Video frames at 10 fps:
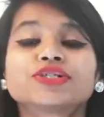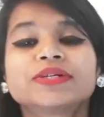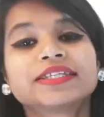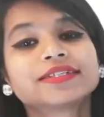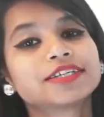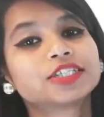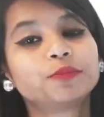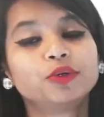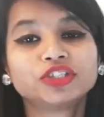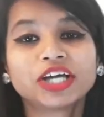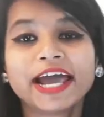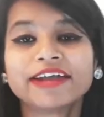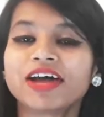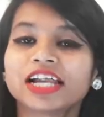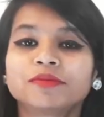children, this is Pooja
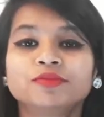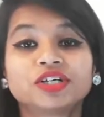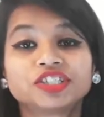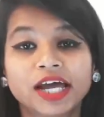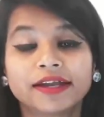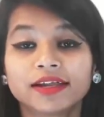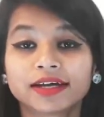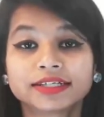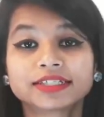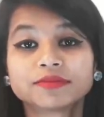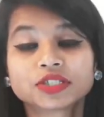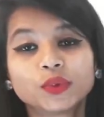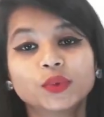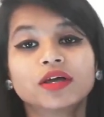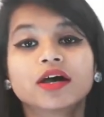and welcome to our channel AglaSem
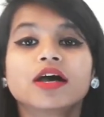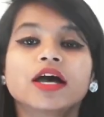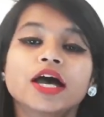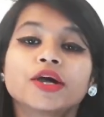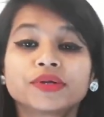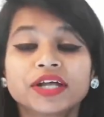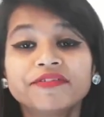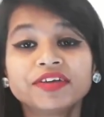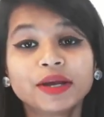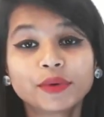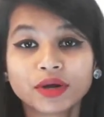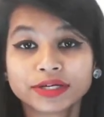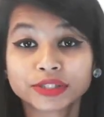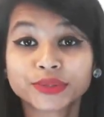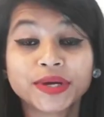School. Today we are going
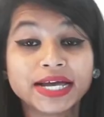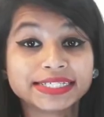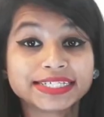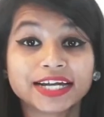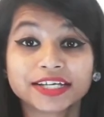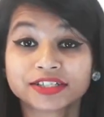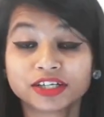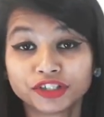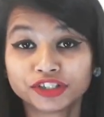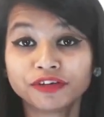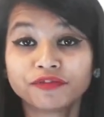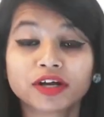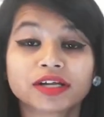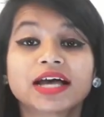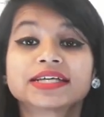to do NCERT Solution for
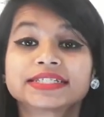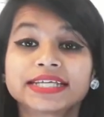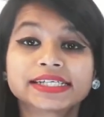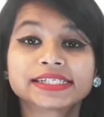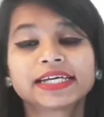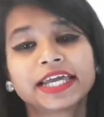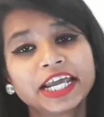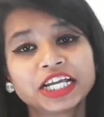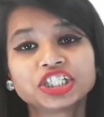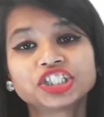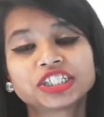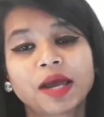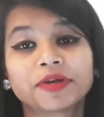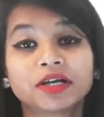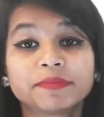class 6th English
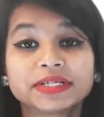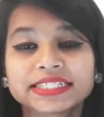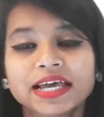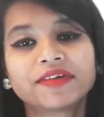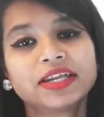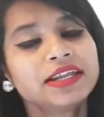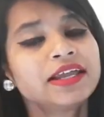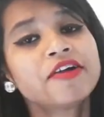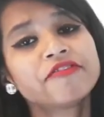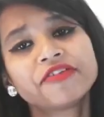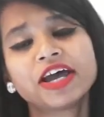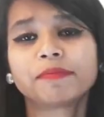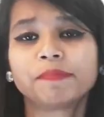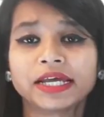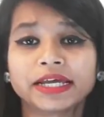chapter number 7 Fair
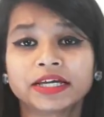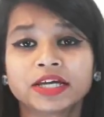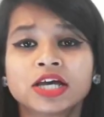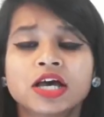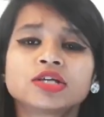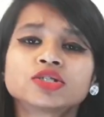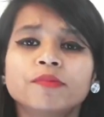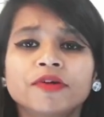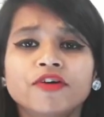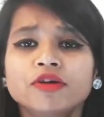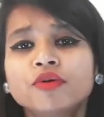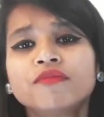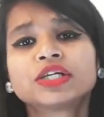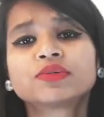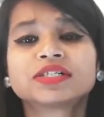Play. So before
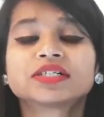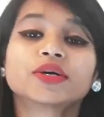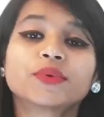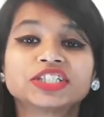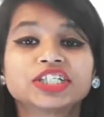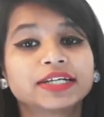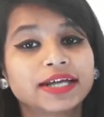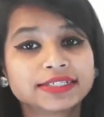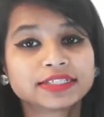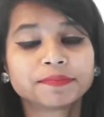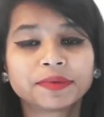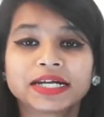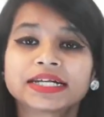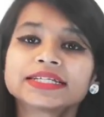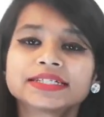moving towards the question and answer
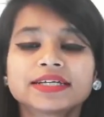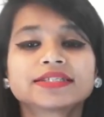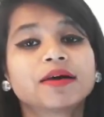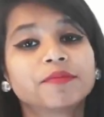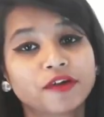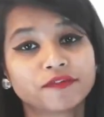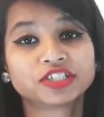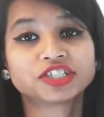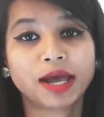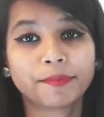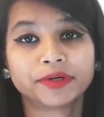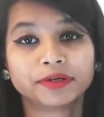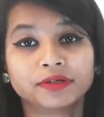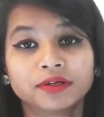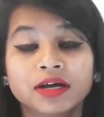part, let's see the summary of this
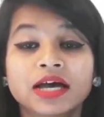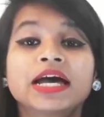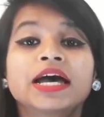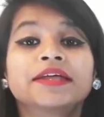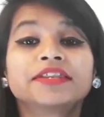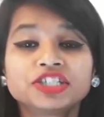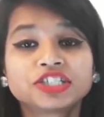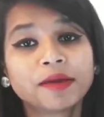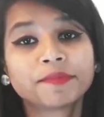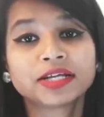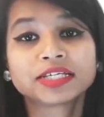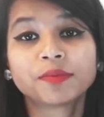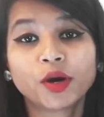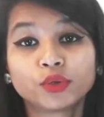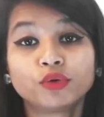chapter. This chapter is
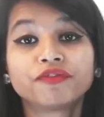about two